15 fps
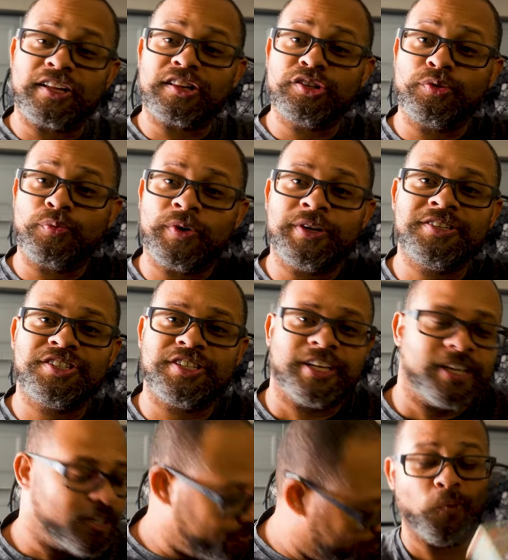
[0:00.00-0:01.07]
include one
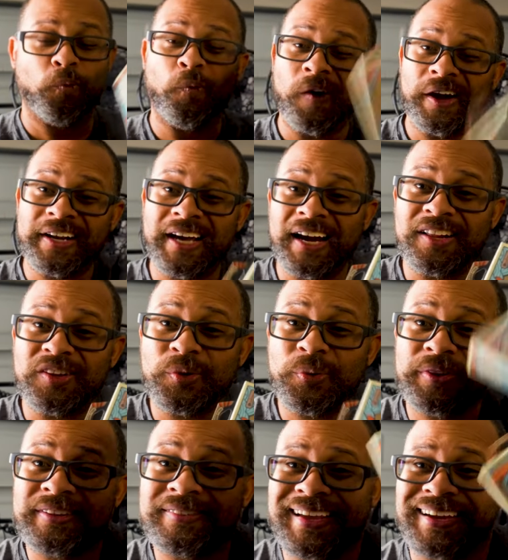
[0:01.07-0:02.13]
jig, what kind of
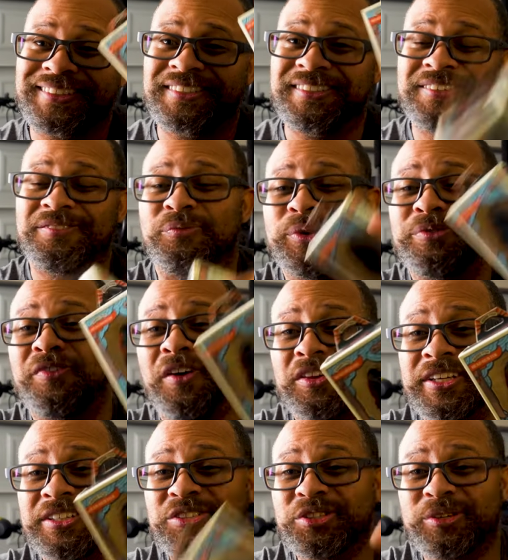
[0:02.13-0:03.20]
lure this actually would
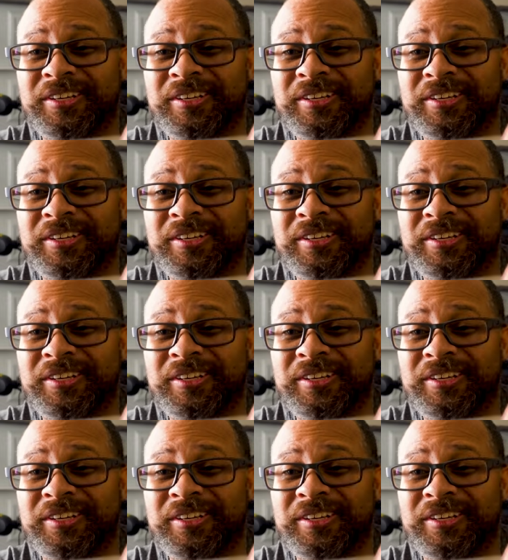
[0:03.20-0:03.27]
fall into,